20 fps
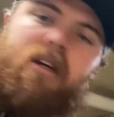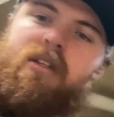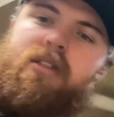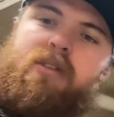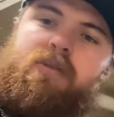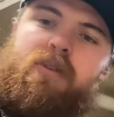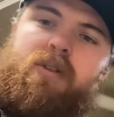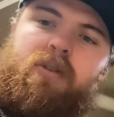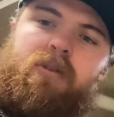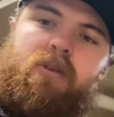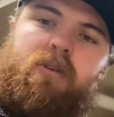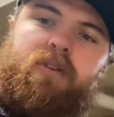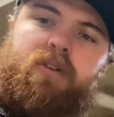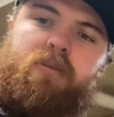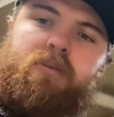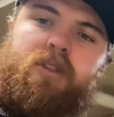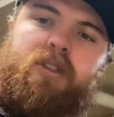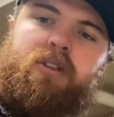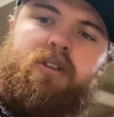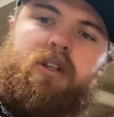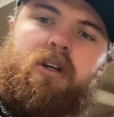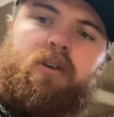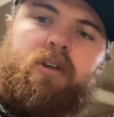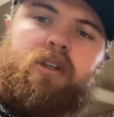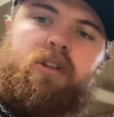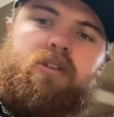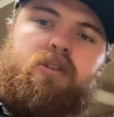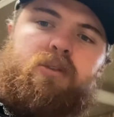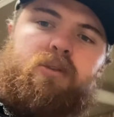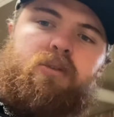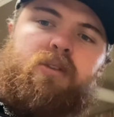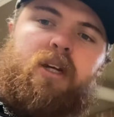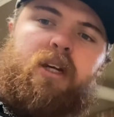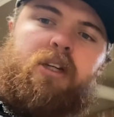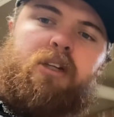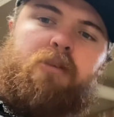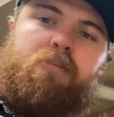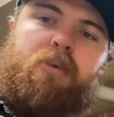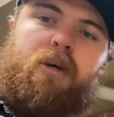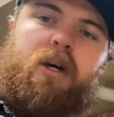of it, or if I'm just going to take
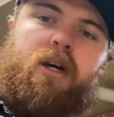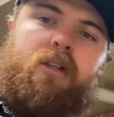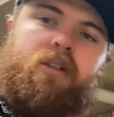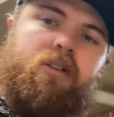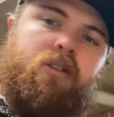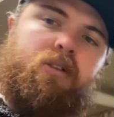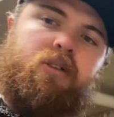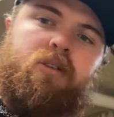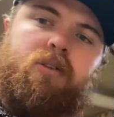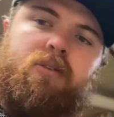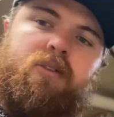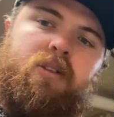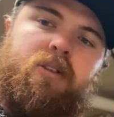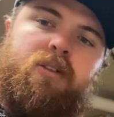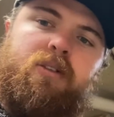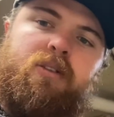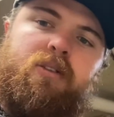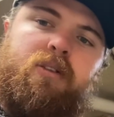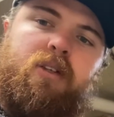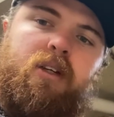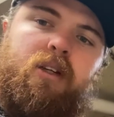it apart and just use it as like